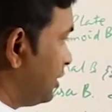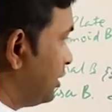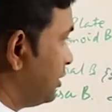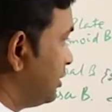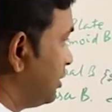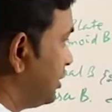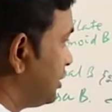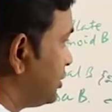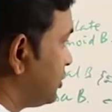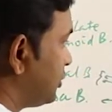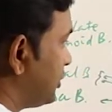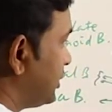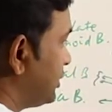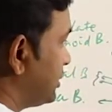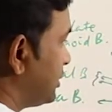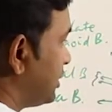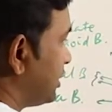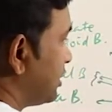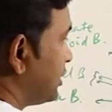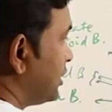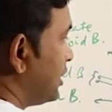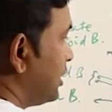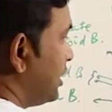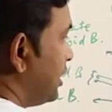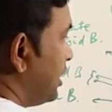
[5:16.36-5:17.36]
in this
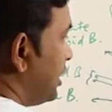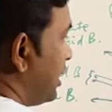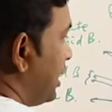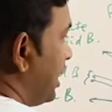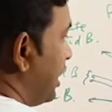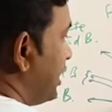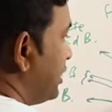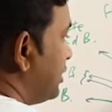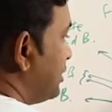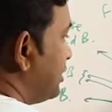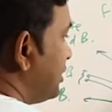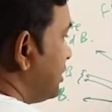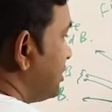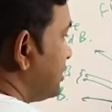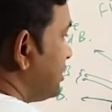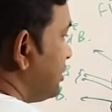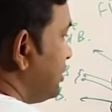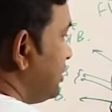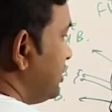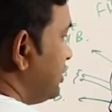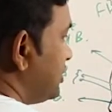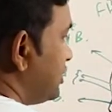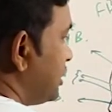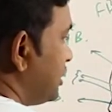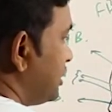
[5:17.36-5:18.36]
region, and this
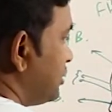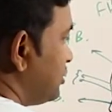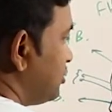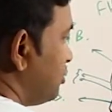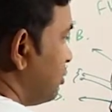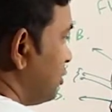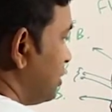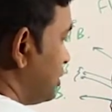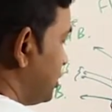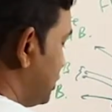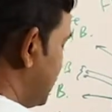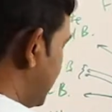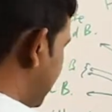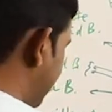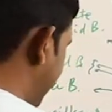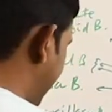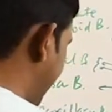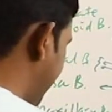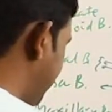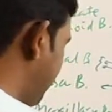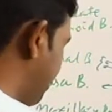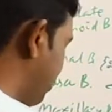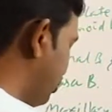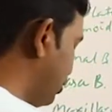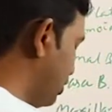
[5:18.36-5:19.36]
region is known as
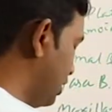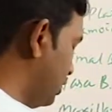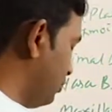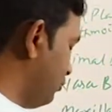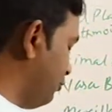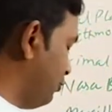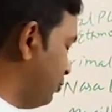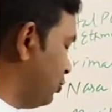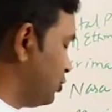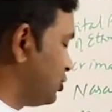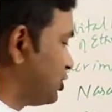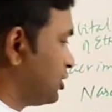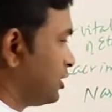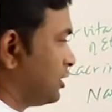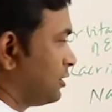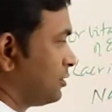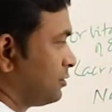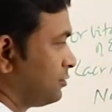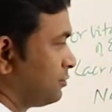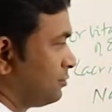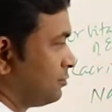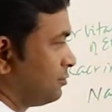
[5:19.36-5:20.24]
temporal fossa.